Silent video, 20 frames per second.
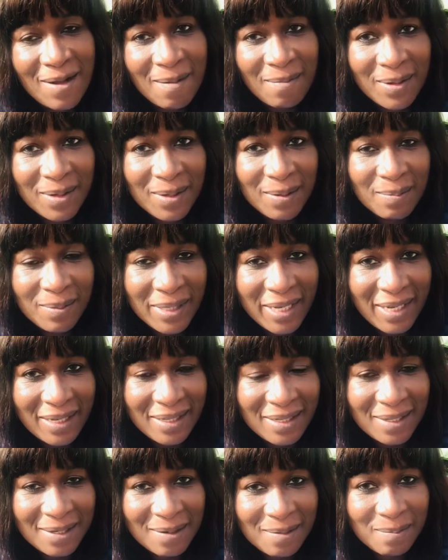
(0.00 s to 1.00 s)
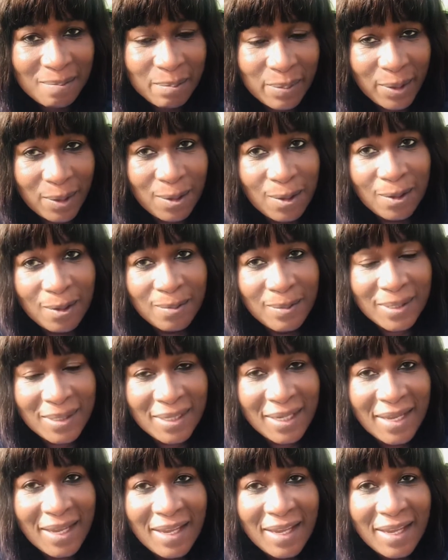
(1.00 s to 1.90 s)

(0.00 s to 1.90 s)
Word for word: I'm gonna plant some bulbs.